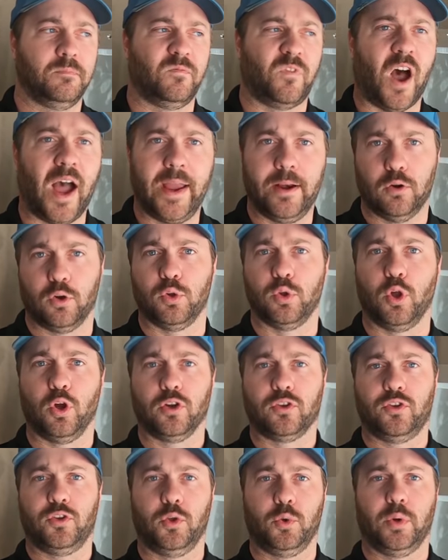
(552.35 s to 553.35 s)
vinyl
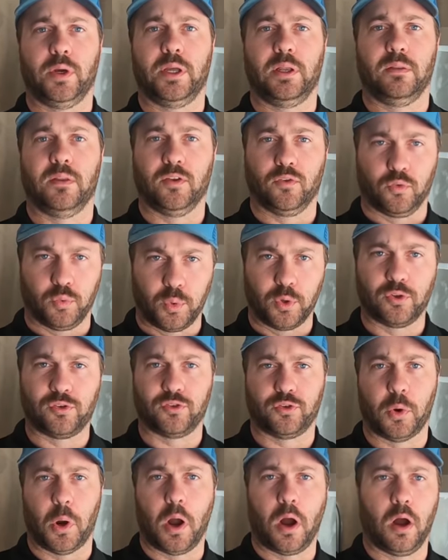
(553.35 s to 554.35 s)
look to it that's real
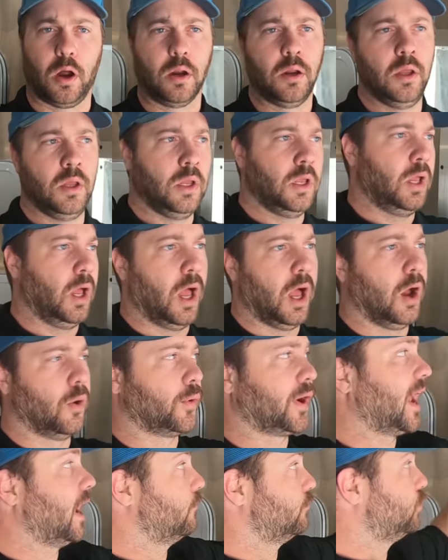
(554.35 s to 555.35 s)
strong. Uh,
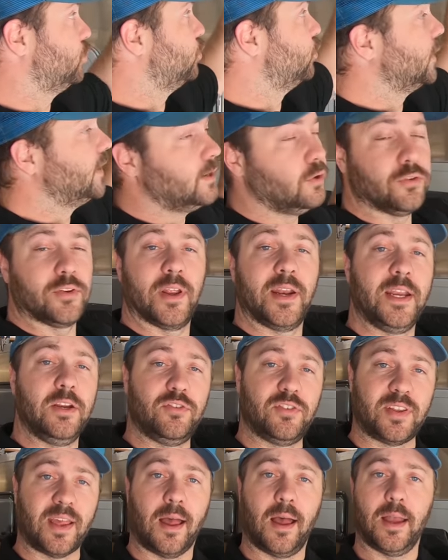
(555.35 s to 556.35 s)
we're going to have two windows on
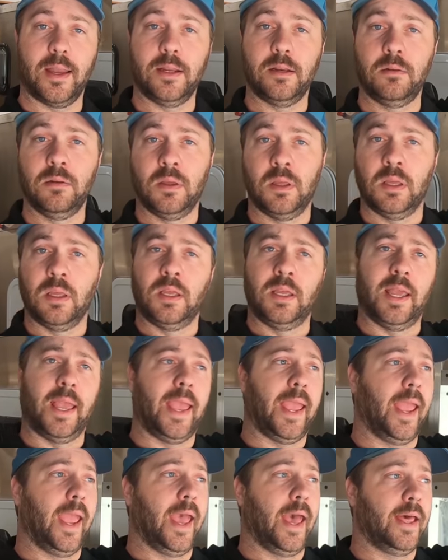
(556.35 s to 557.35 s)
each side,
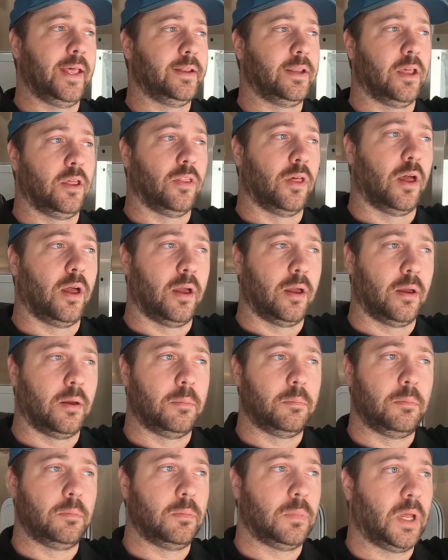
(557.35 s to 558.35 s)
and
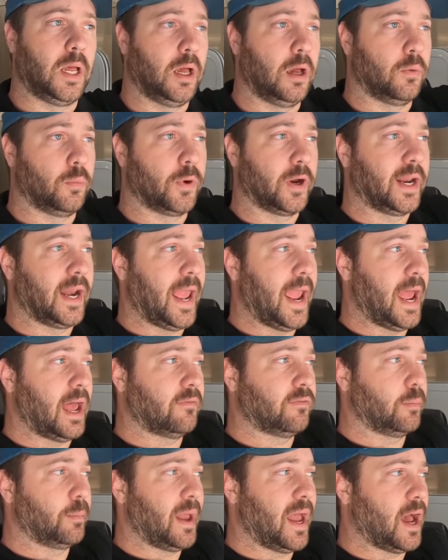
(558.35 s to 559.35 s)
um, uh, we're going to
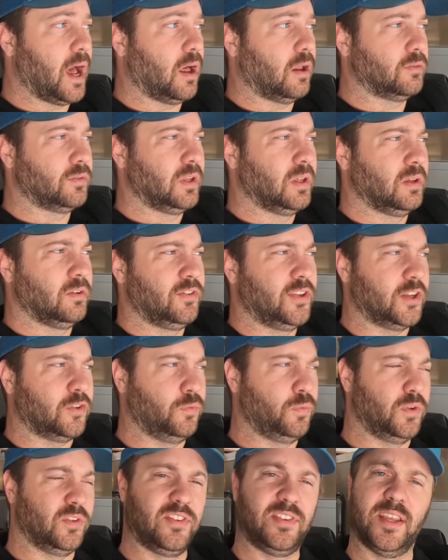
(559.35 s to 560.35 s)
have about
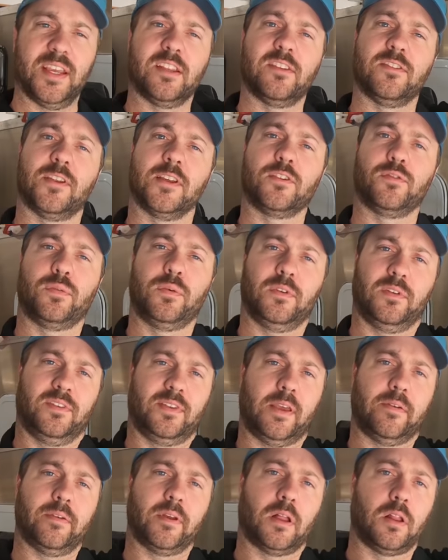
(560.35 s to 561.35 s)
six foot six, six foot
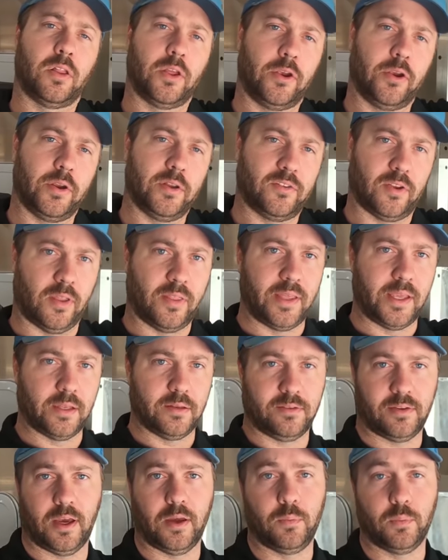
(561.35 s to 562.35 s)
seven clearance on the
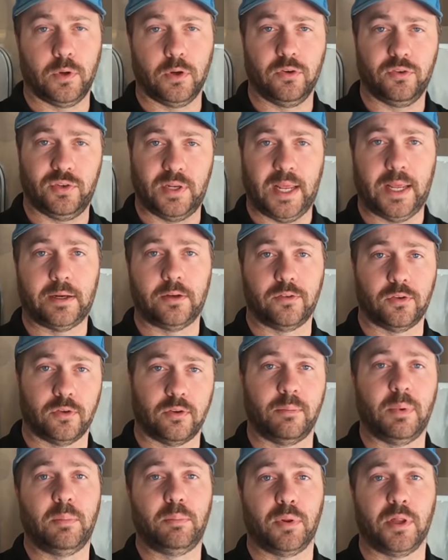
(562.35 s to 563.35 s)
inside when you're standing, so
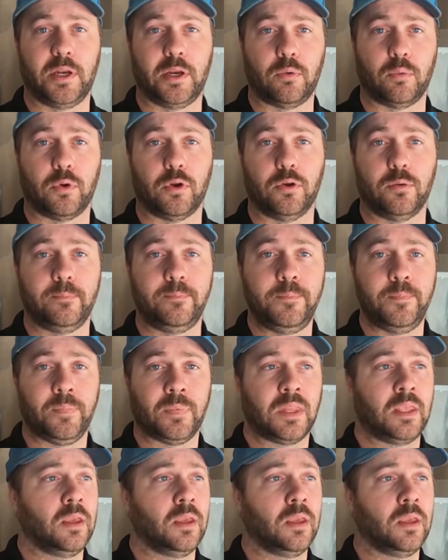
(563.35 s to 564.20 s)
there's going to be plenty of room.